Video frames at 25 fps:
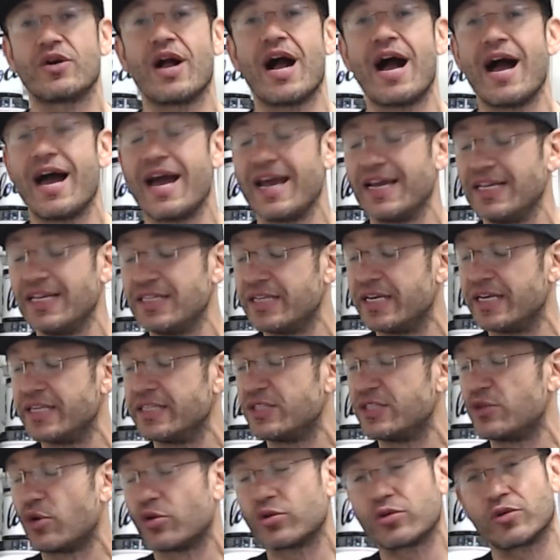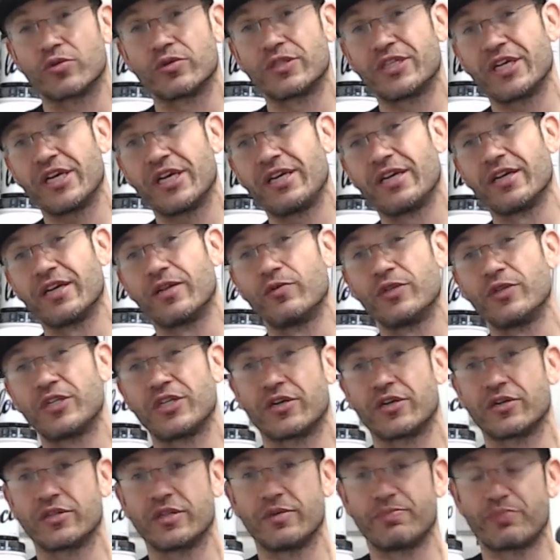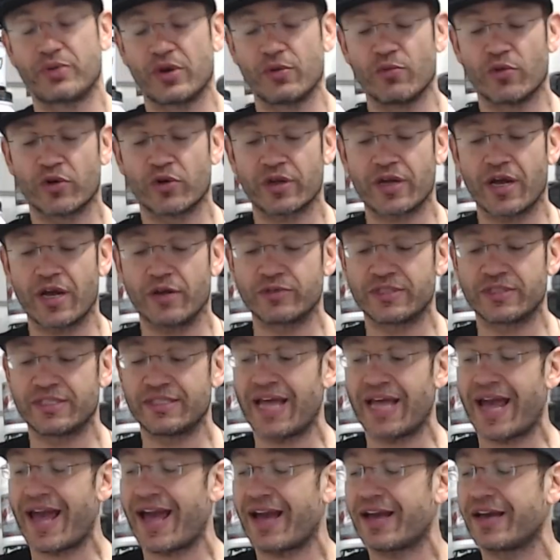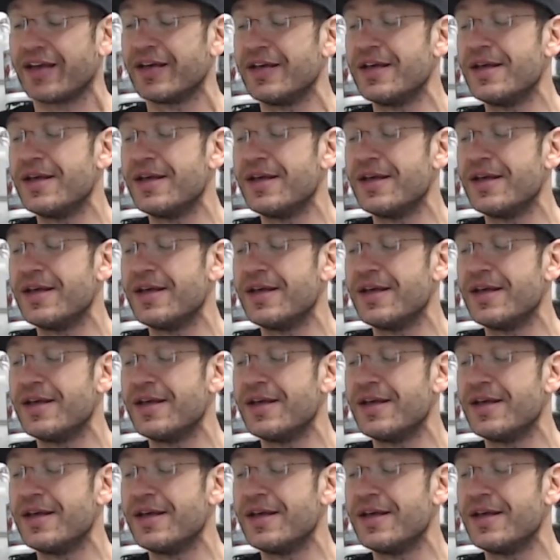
Hyde and Dr. Jekyll, which are the pre-workout stack.